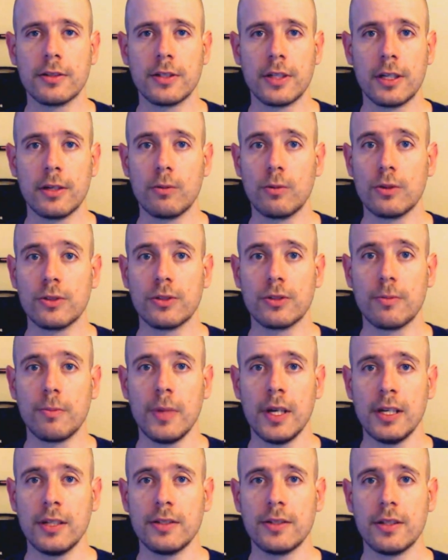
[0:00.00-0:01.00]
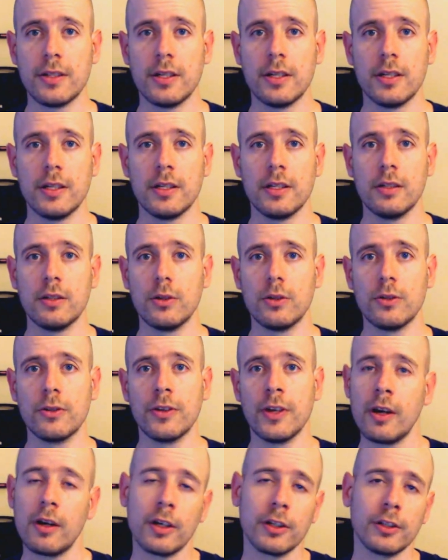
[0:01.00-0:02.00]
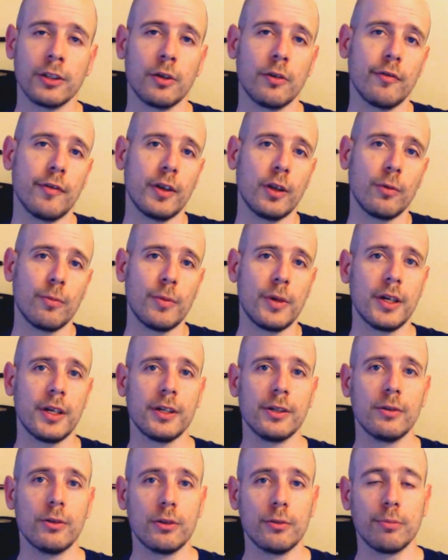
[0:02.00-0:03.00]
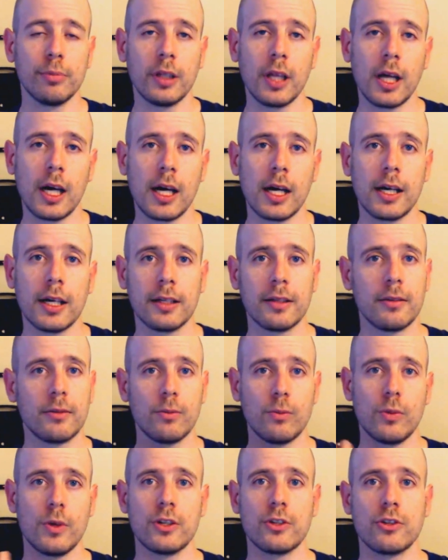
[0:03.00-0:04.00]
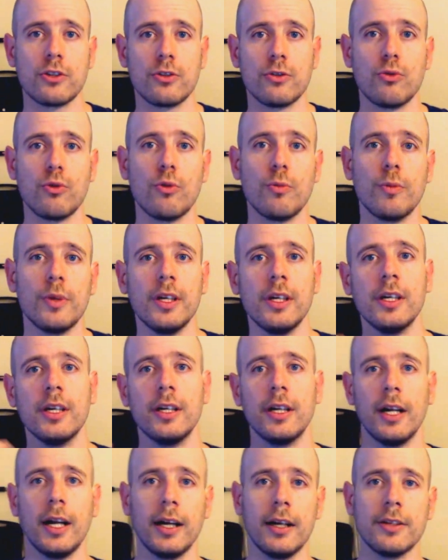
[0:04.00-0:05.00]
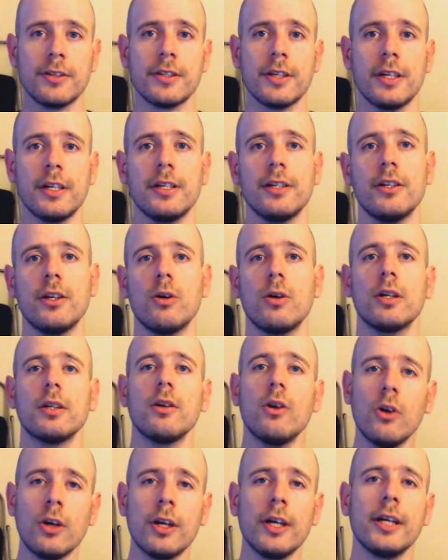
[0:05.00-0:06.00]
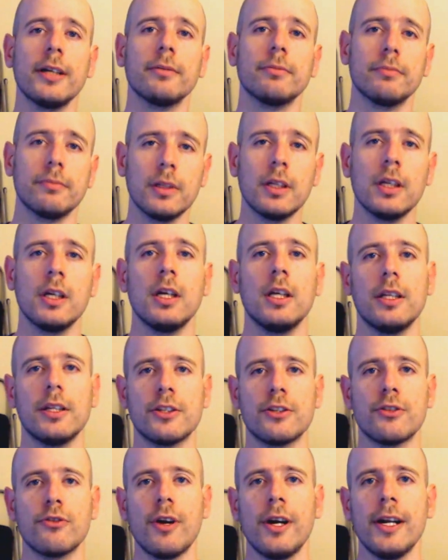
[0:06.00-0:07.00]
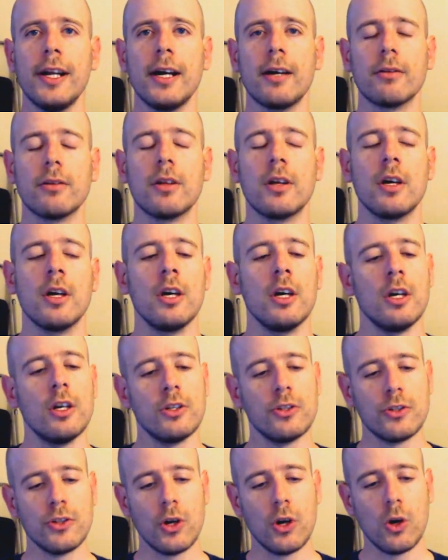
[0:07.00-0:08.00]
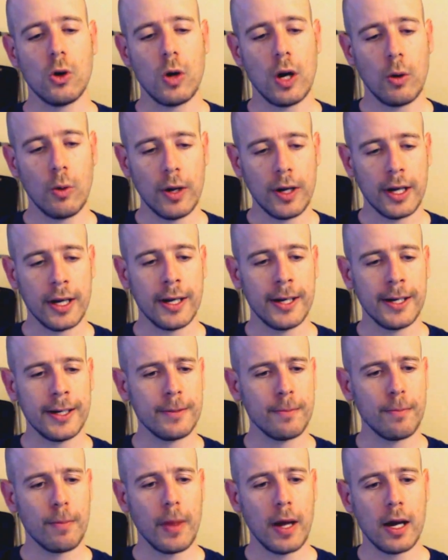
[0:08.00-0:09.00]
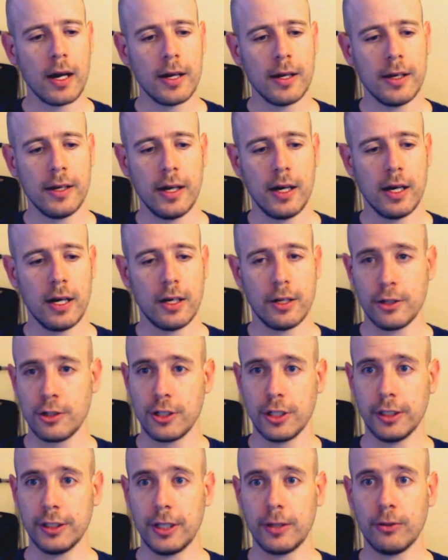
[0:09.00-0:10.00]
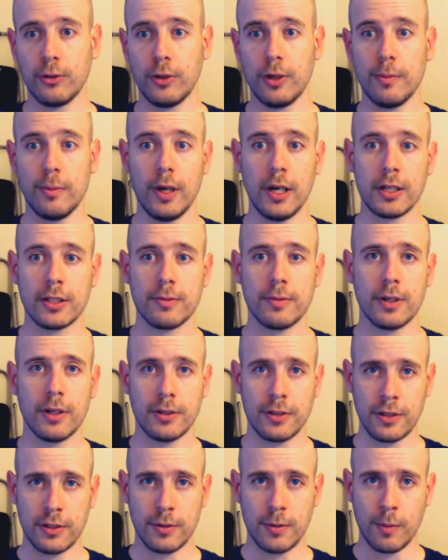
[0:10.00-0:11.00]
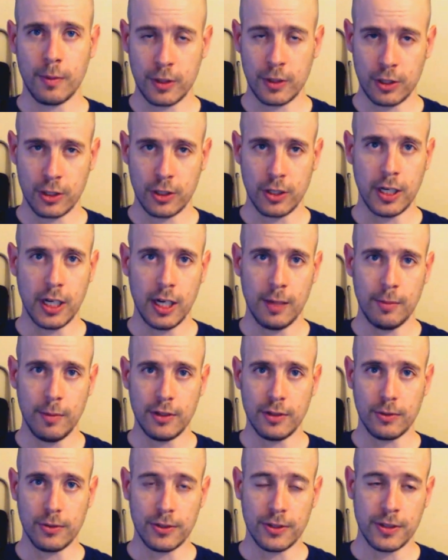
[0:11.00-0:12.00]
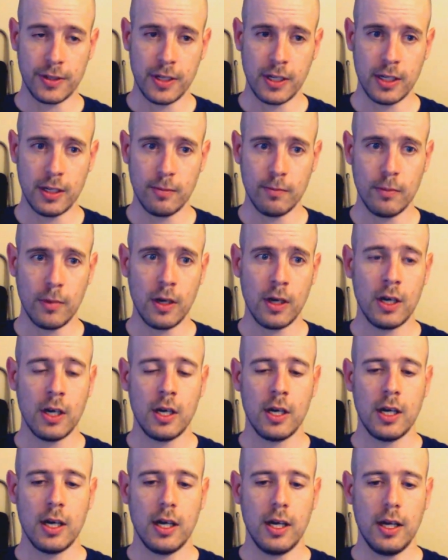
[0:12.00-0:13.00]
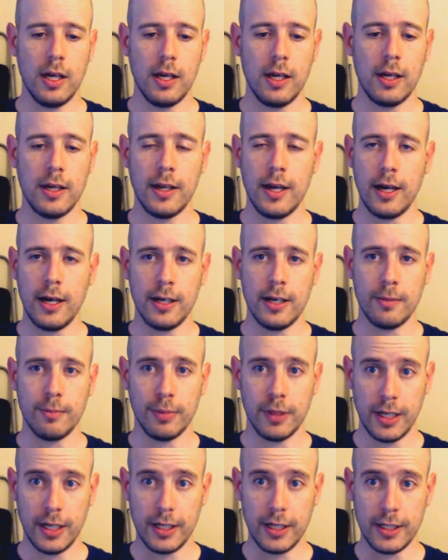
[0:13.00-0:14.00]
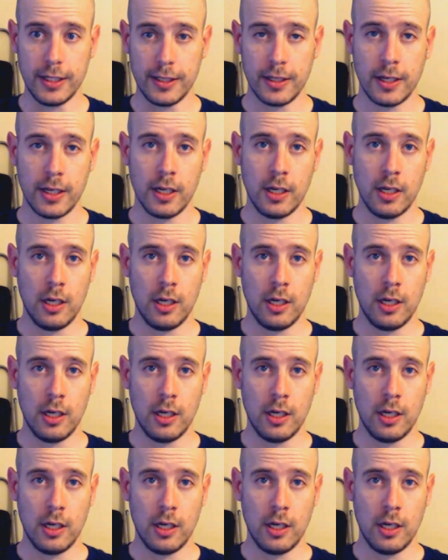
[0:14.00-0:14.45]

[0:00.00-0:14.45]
said it was amazing, good character development, good plot, which drew me in, and I decided, you know what, okay, let's try it out. So I went ahead, I shelled out 20 bucks because that's how much the game is on Steam, and I played it.